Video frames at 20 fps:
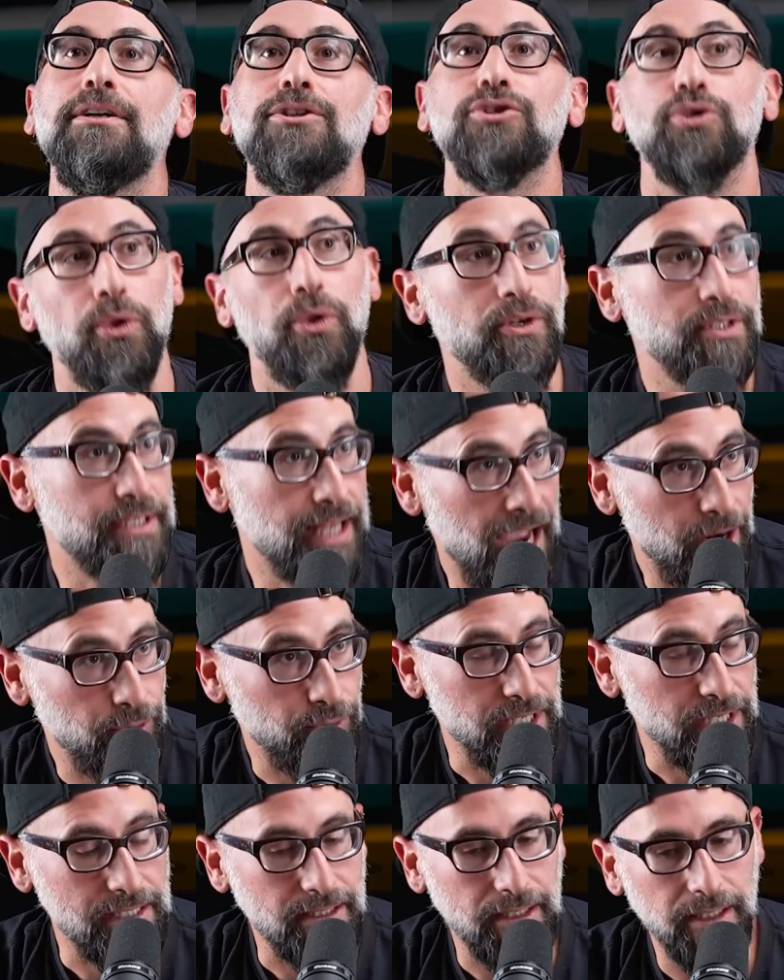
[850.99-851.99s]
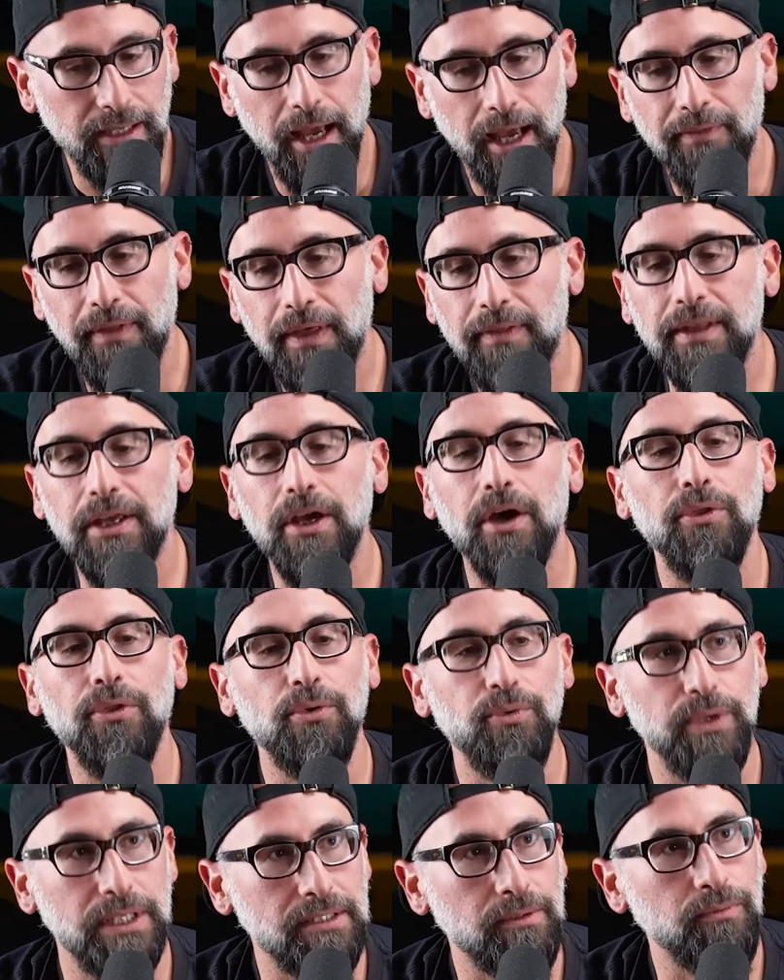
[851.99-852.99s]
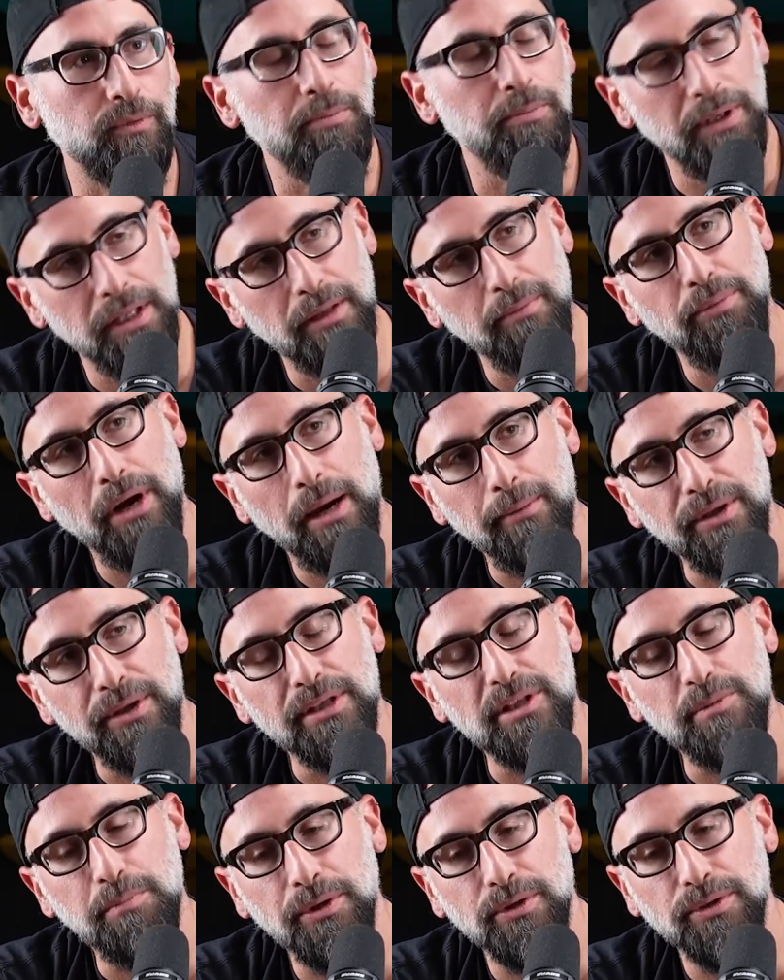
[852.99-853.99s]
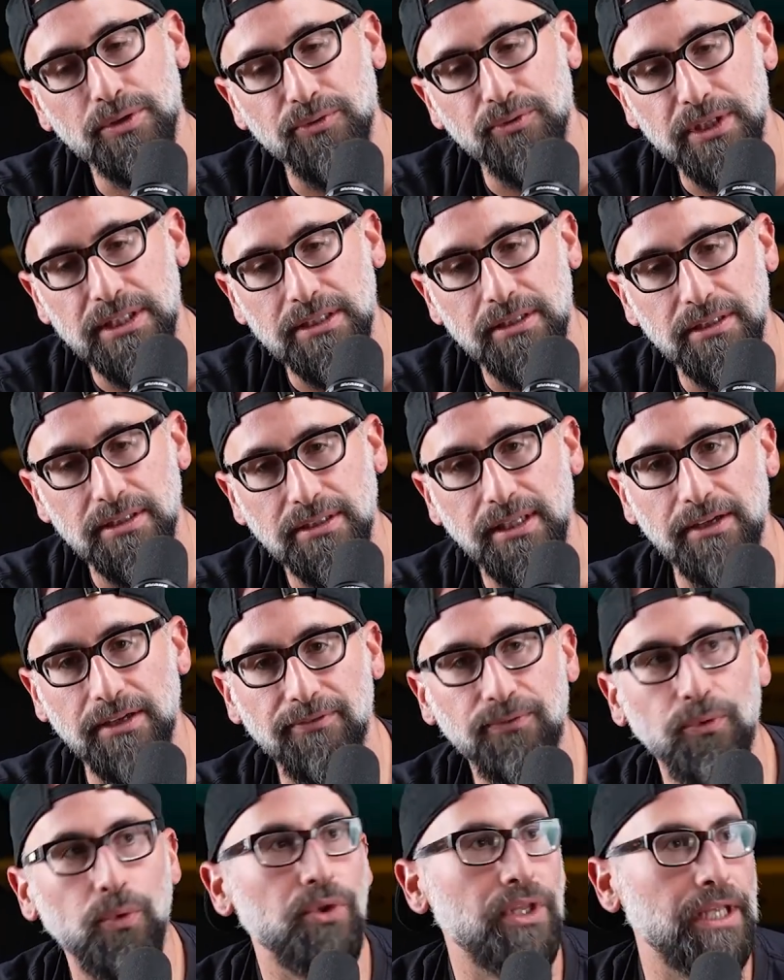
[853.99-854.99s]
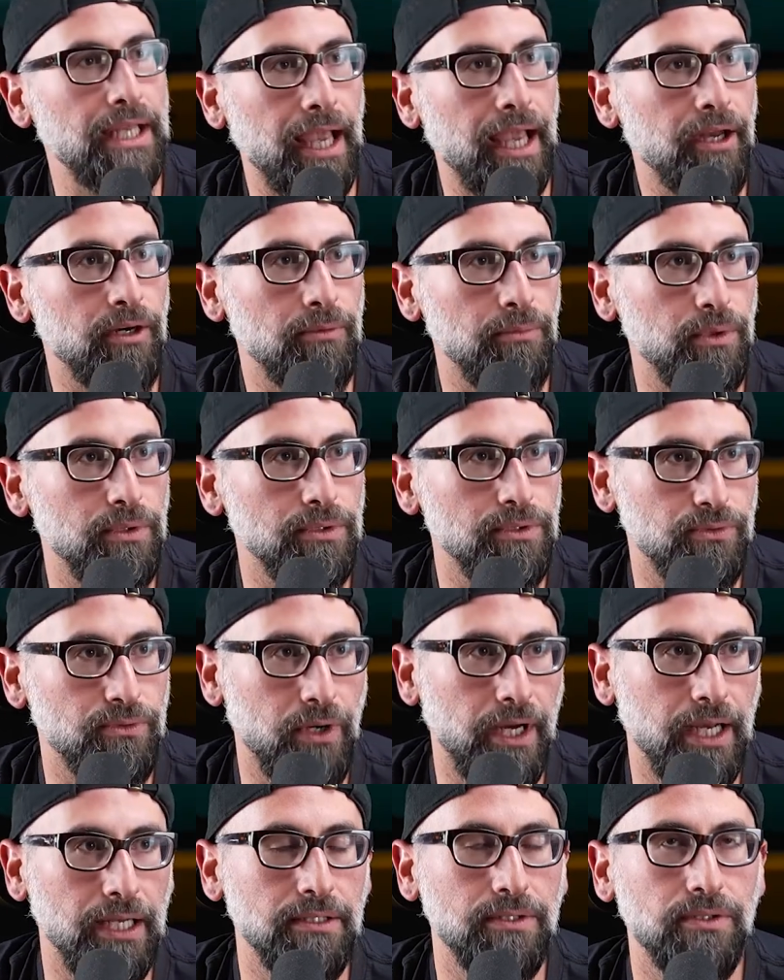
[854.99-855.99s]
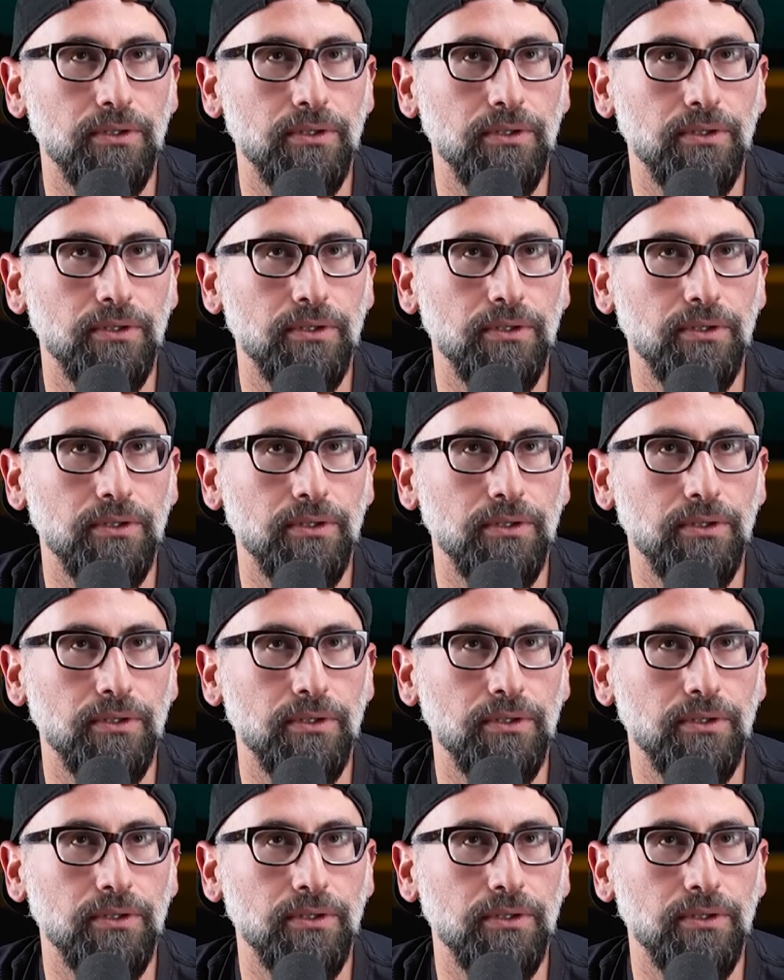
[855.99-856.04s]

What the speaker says: So there's that reason. And then the other reason would be probably the spiritual reason is like for the animals, right?